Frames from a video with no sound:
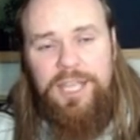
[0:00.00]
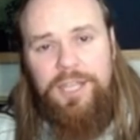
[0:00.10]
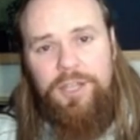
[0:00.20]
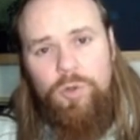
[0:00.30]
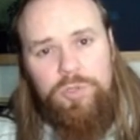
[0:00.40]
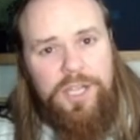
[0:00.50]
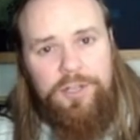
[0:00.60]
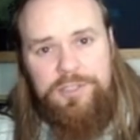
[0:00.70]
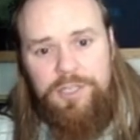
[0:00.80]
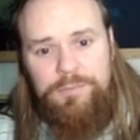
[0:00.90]
and cold
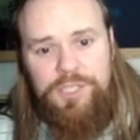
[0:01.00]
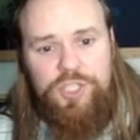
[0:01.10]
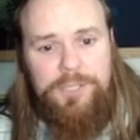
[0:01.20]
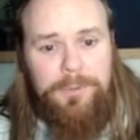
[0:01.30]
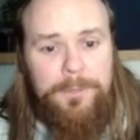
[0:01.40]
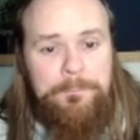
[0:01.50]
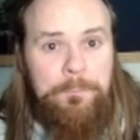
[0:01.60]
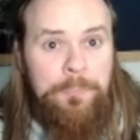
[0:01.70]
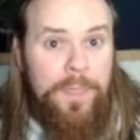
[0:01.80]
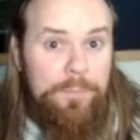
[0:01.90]
iron is going to be cheaper.
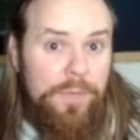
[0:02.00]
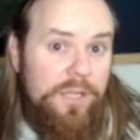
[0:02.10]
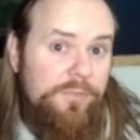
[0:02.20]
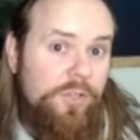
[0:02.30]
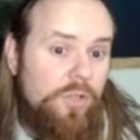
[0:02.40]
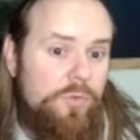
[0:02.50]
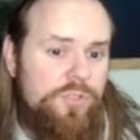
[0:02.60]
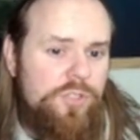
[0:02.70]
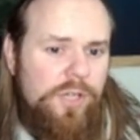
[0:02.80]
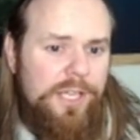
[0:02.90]
But if you're low
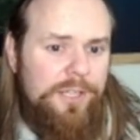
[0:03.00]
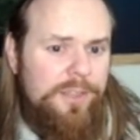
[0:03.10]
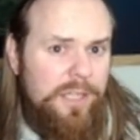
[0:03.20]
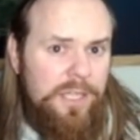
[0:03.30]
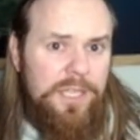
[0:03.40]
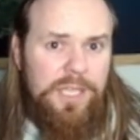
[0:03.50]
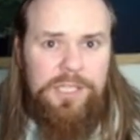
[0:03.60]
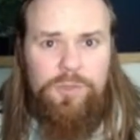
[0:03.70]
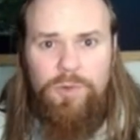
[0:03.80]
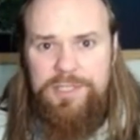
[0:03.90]
strength
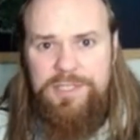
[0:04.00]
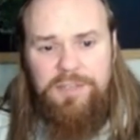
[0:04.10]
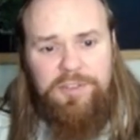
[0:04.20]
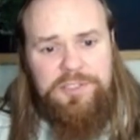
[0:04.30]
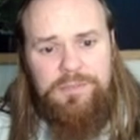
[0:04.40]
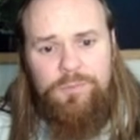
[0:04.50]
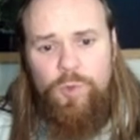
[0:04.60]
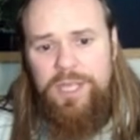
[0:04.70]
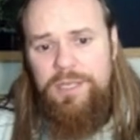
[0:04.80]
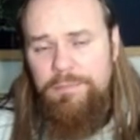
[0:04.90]
and you want to save on some
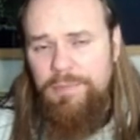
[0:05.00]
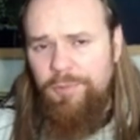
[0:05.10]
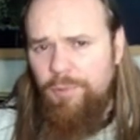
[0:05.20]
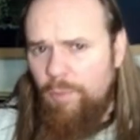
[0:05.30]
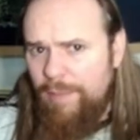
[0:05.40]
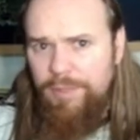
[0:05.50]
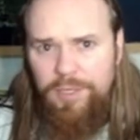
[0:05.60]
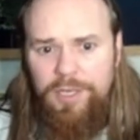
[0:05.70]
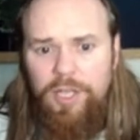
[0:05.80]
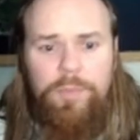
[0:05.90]
weight, mithril weapon
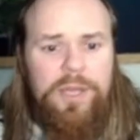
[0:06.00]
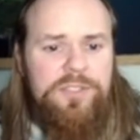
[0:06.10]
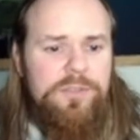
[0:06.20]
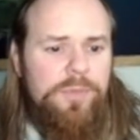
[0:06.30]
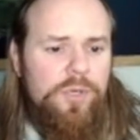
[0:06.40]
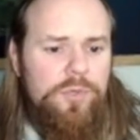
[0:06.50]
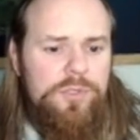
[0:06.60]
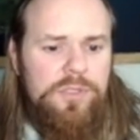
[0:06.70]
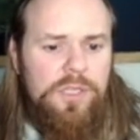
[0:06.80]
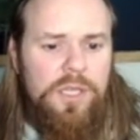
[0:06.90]
could help, I
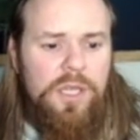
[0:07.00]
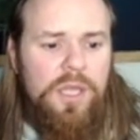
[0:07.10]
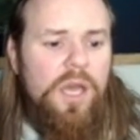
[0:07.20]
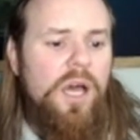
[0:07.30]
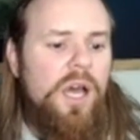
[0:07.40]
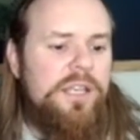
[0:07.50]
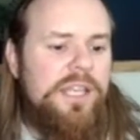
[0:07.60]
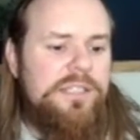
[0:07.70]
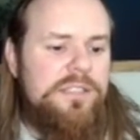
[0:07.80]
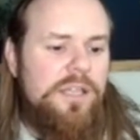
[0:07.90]
suppose.
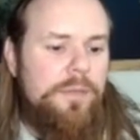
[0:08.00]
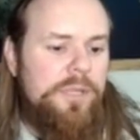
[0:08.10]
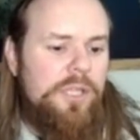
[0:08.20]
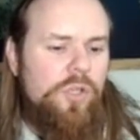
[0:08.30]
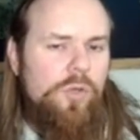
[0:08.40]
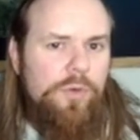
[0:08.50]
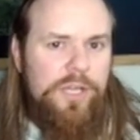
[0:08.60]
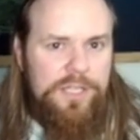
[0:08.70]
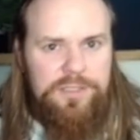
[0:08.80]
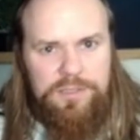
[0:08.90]
Next up,
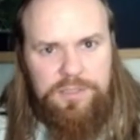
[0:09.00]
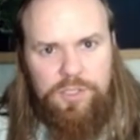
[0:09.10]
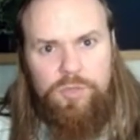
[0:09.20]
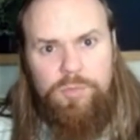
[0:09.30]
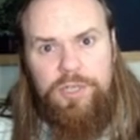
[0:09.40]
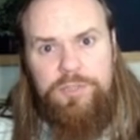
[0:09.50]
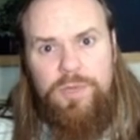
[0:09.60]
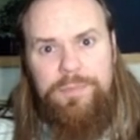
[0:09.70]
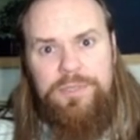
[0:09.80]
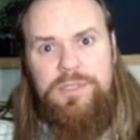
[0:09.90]
Inubrix. Inubrix
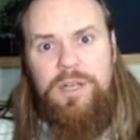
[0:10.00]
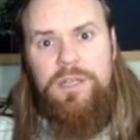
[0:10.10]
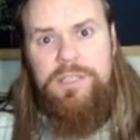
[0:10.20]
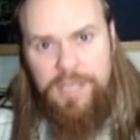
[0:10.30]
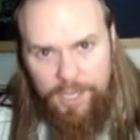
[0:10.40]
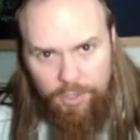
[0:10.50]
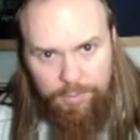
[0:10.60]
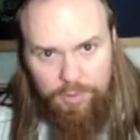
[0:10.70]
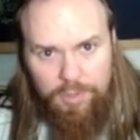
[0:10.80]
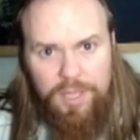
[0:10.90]
weapons are
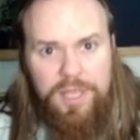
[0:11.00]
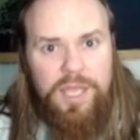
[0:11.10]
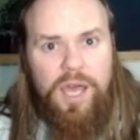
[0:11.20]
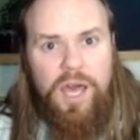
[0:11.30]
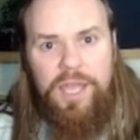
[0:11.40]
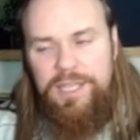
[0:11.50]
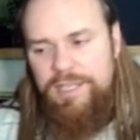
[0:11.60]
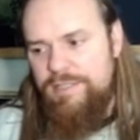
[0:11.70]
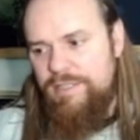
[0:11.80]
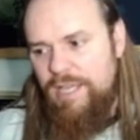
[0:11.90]
terrible. It
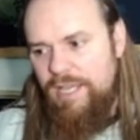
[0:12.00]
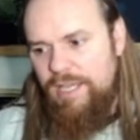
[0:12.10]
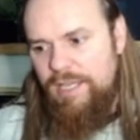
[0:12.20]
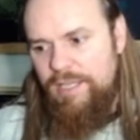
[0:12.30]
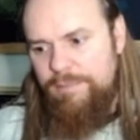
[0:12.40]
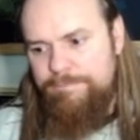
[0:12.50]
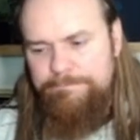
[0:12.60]
is a